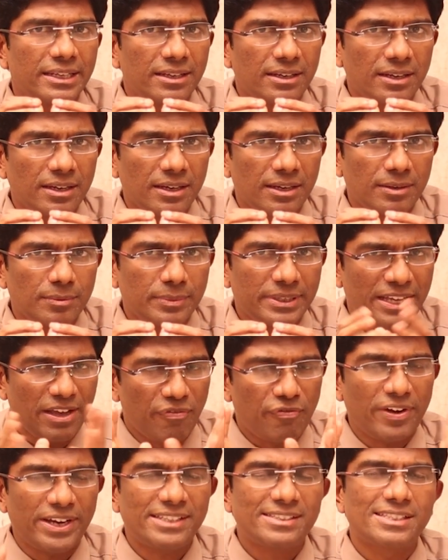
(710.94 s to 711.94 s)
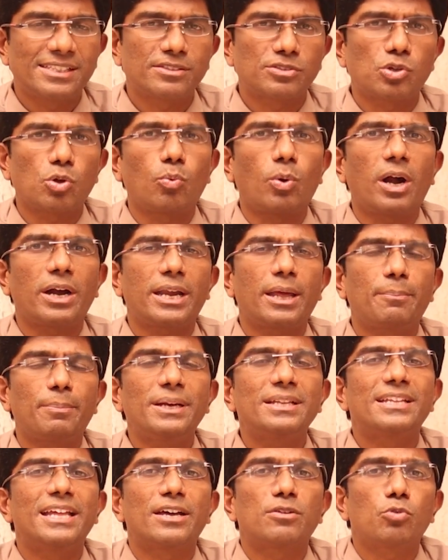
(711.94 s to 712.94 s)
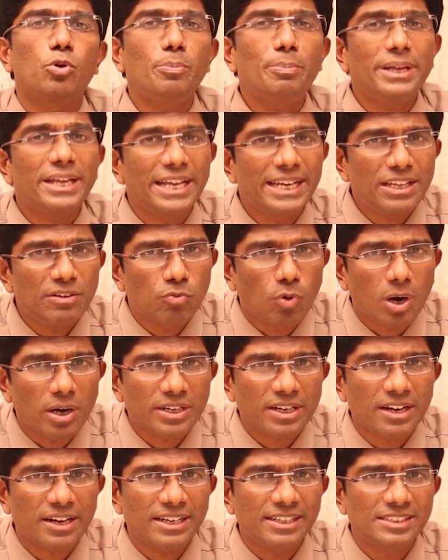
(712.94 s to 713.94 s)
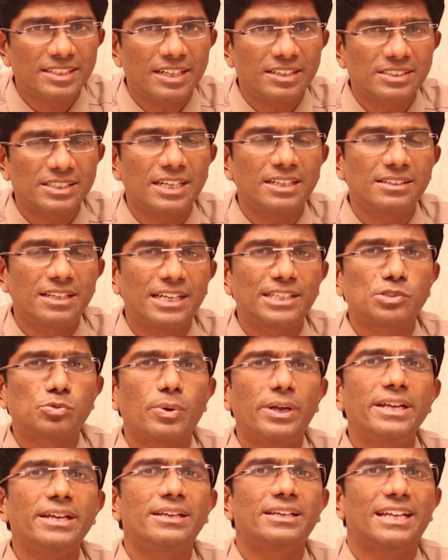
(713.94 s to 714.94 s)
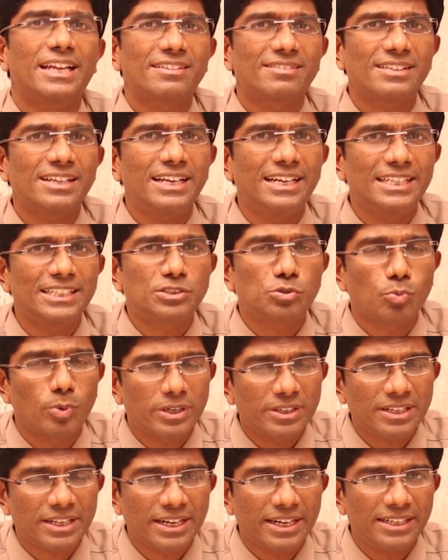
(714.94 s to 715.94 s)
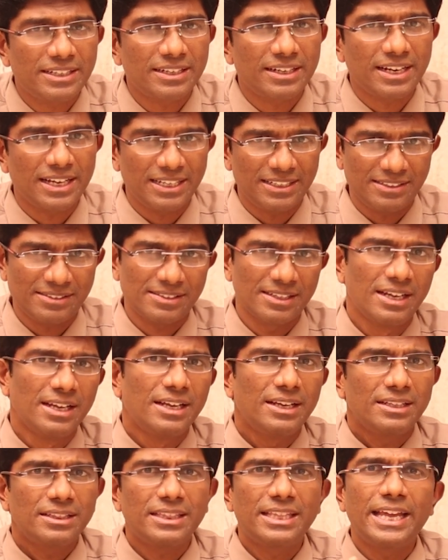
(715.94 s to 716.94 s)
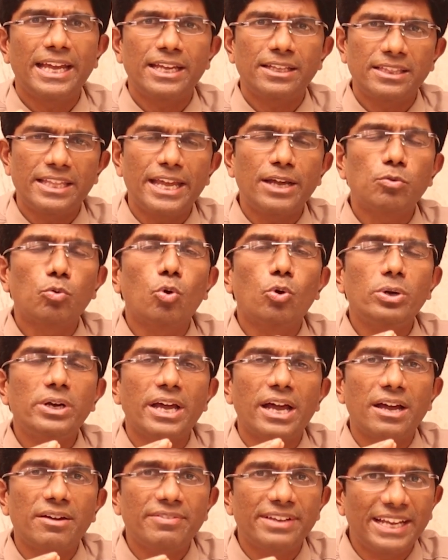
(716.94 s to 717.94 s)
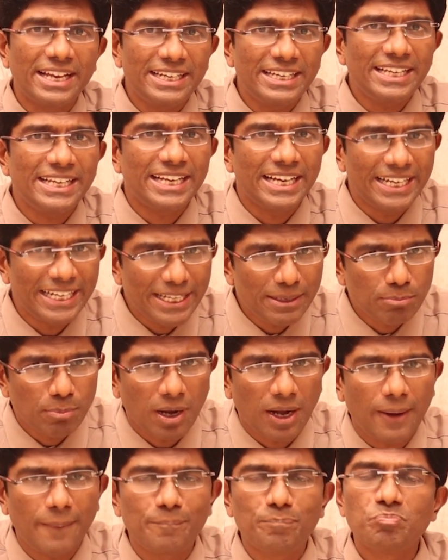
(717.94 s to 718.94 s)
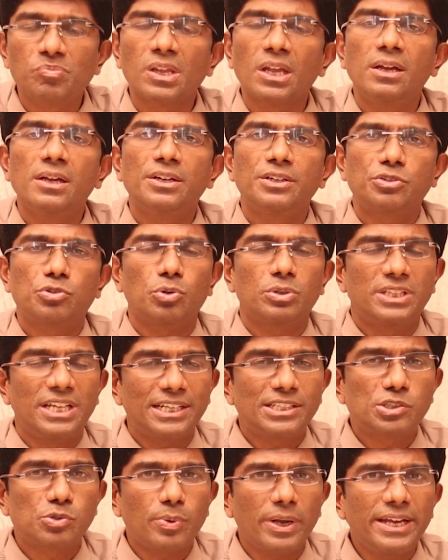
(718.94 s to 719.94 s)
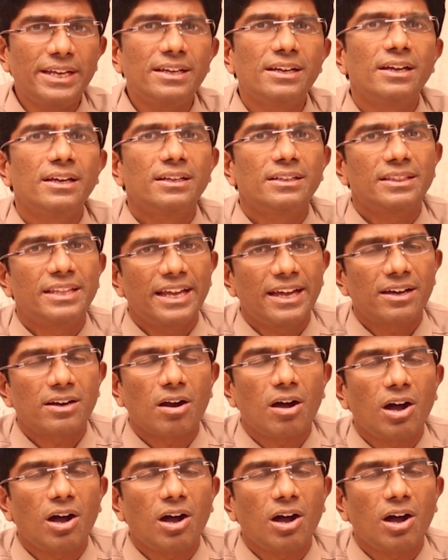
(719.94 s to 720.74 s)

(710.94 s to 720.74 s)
effects. So what happened? There won't be any water retention. That's why in SADH one criteria is they won't have any edema. So that's why they are